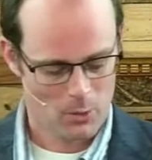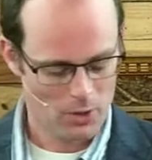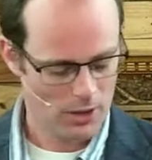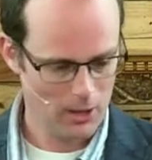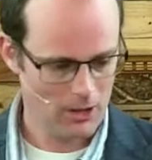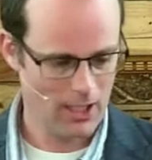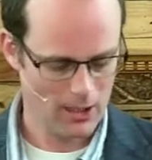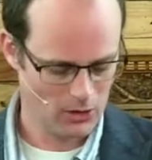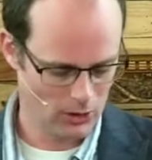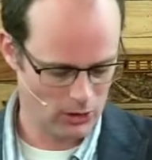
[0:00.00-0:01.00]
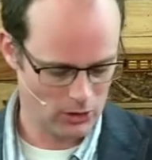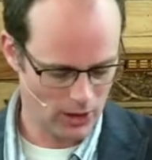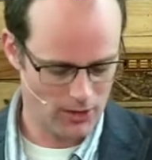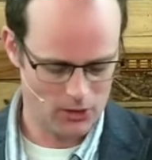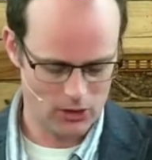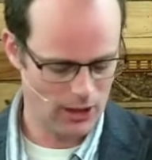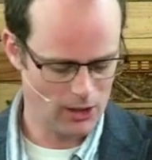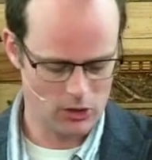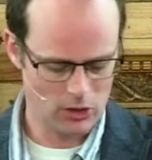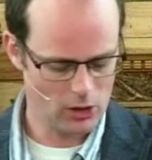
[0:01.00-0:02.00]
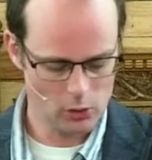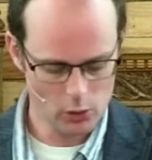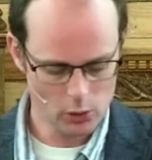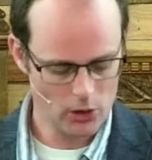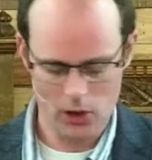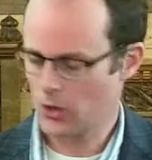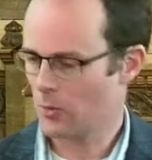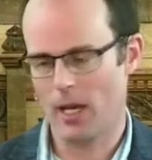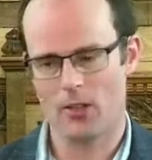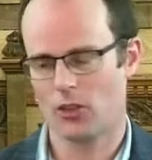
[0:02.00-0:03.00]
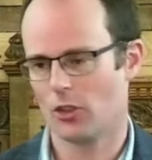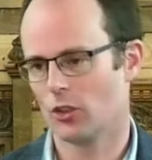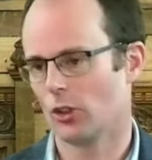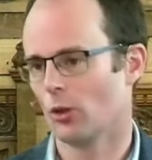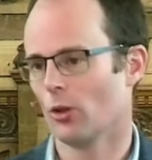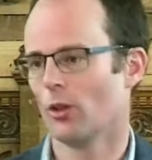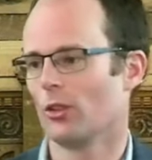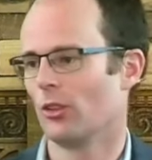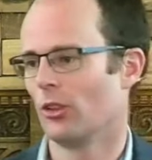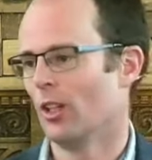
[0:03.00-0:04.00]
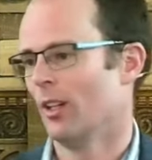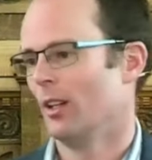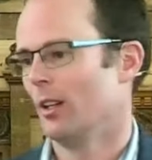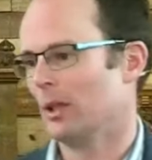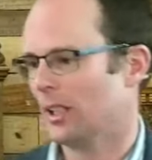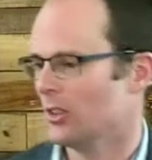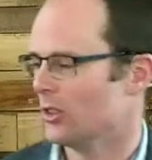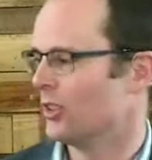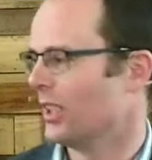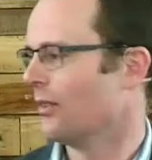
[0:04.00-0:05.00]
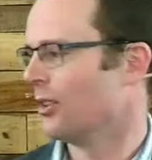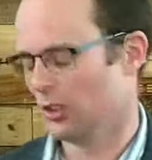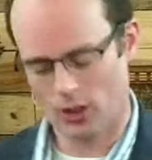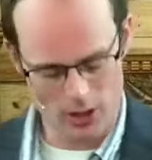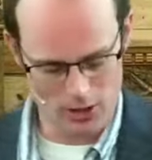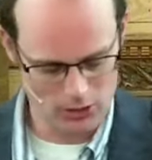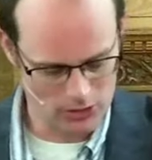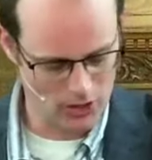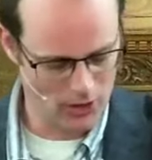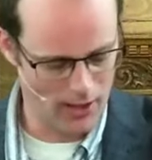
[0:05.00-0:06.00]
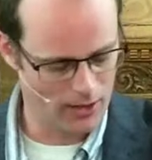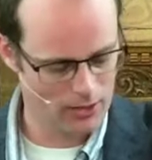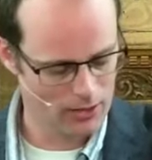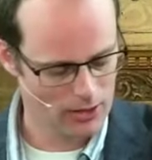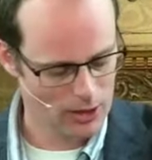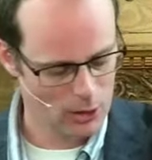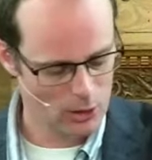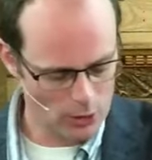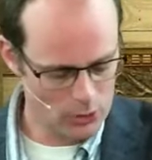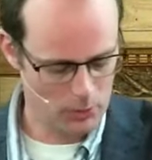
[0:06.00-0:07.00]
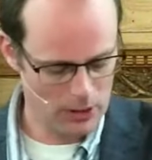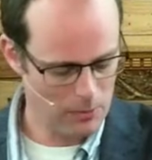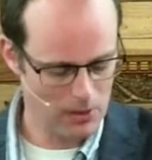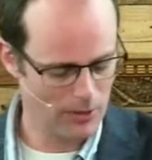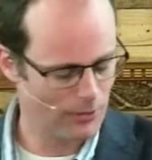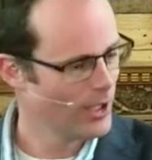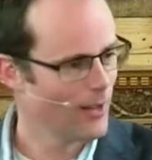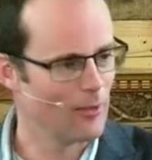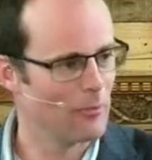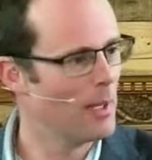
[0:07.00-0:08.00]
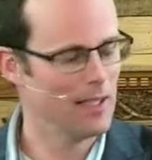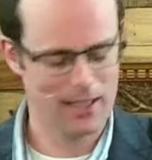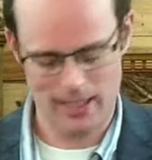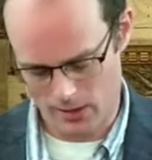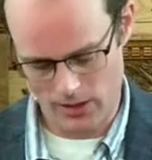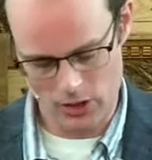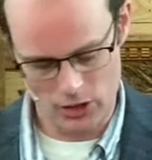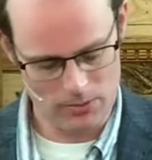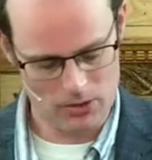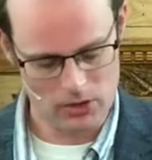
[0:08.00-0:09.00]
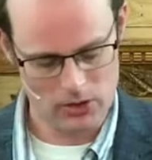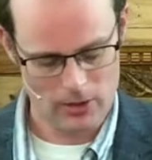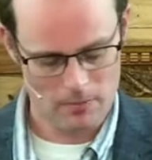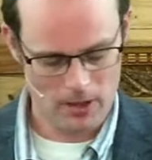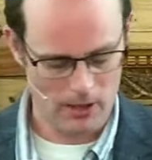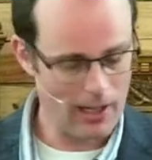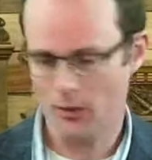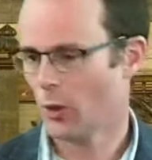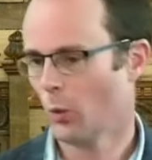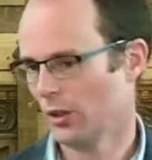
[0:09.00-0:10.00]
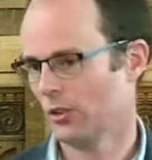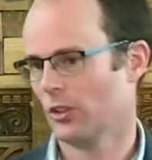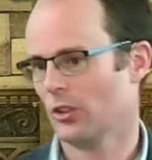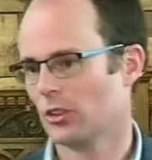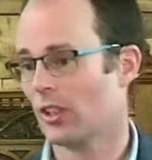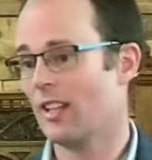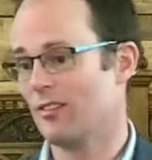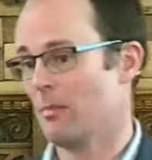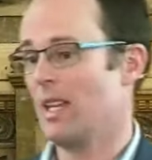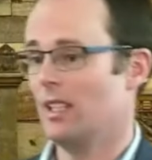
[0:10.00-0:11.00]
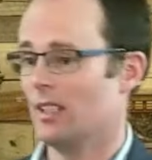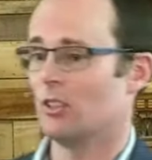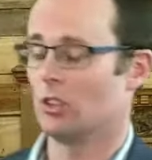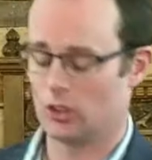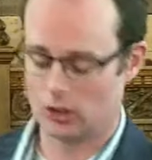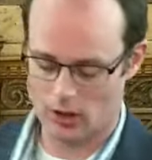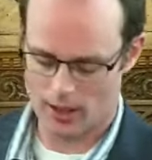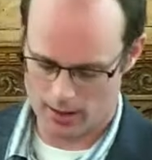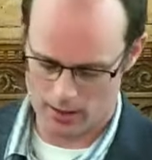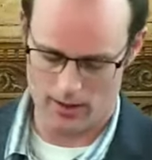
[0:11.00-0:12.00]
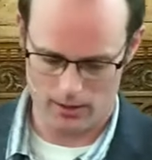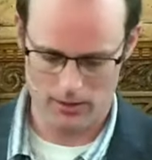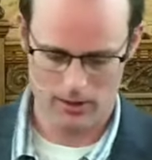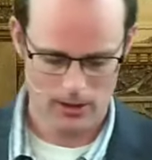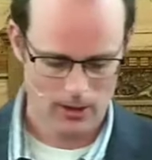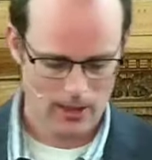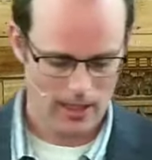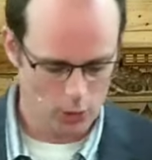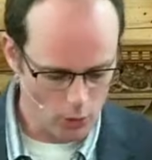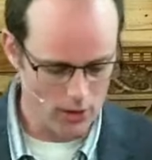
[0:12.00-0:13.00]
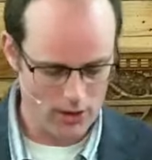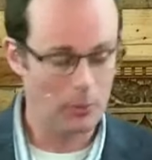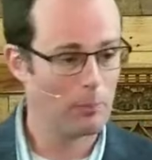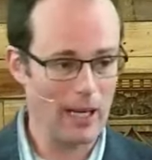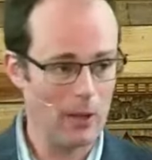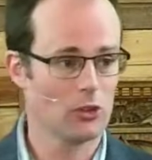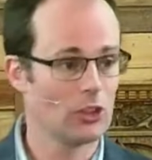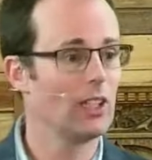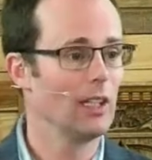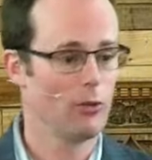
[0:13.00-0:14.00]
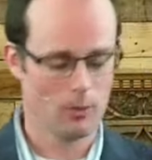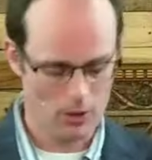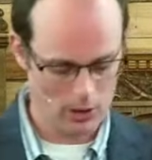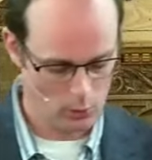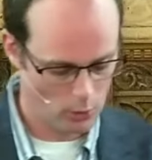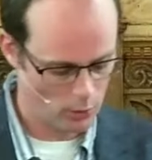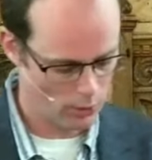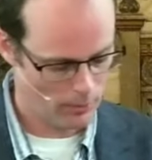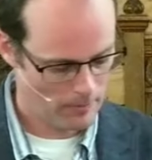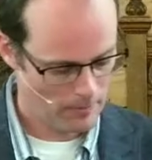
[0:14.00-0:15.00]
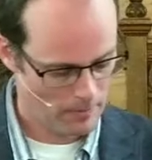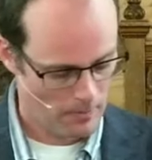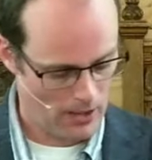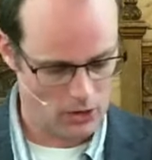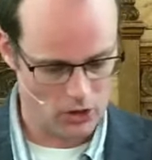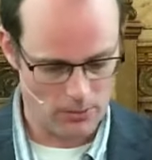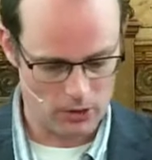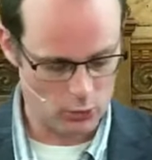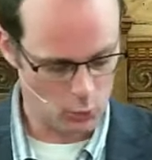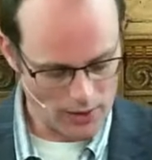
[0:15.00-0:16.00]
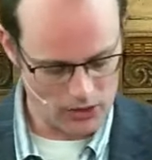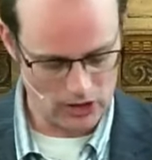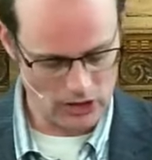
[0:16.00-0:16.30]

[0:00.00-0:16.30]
Well, here in Exodus 19, it's a glorious passage, and God begins to give us an answer to that. God's people have they've made it out of Egypt, they're out in the wilderness, and they've made it to Sinai. And God is about to give them the law. That's chapter 20.